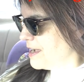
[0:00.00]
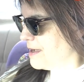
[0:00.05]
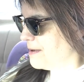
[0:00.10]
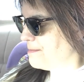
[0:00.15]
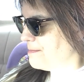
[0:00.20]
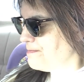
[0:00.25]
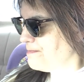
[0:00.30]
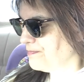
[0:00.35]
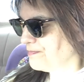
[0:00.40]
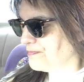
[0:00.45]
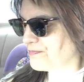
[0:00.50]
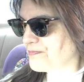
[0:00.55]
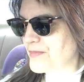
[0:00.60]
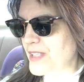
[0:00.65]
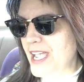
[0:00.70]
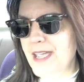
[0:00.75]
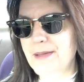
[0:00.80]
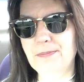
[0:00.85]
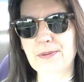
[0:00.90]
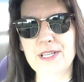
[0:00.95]
Um,
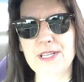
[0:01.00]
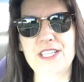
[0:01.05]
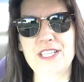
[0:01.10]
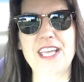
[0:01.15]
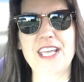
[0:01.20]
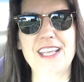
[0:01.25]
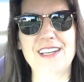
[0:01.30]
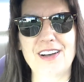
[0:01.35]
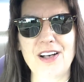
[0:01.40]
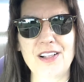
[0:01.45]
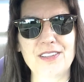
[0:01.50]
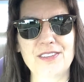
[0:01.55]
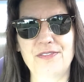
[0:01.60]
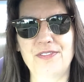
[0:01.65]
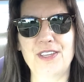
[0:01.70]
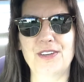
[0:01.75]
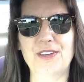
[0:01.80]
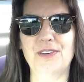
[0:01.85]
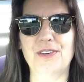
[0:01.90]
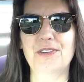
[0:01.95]
I appreciate all
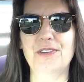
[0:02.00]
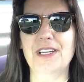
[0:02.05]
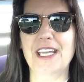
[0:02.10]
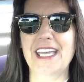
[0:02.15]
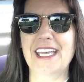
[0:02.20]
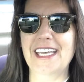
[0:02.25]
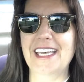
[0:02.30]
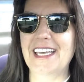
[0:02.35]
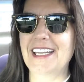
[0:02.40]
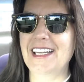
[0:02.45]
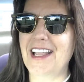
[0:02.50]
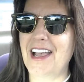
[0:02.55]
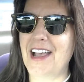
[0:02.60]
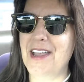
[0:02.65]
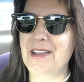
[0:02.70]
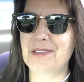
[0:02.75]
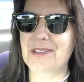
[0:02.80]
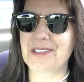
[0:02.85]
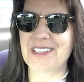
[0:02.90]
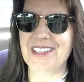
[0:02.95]
of you and
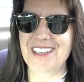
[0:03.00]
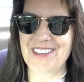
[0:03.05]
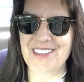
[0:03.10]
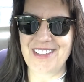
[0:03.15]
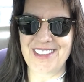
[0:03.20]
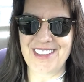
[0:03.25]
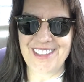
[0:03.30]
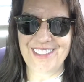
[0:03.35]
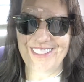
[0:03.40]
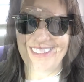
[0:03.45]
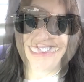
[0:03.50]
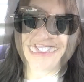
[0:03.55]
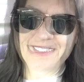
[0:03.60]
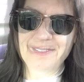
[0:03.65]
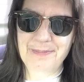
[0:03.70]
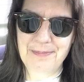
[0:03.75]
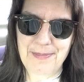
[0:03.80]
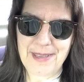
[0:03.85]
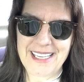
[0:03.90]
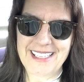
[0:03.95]
I will see you soon.
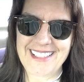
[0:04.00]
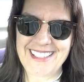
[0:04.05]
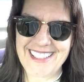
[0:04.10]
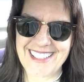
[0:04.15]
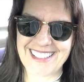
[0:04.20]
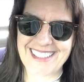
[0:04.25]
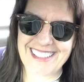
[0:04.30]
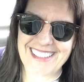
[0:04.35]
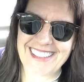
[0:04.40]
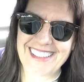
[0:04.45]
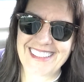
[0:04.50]
Peace.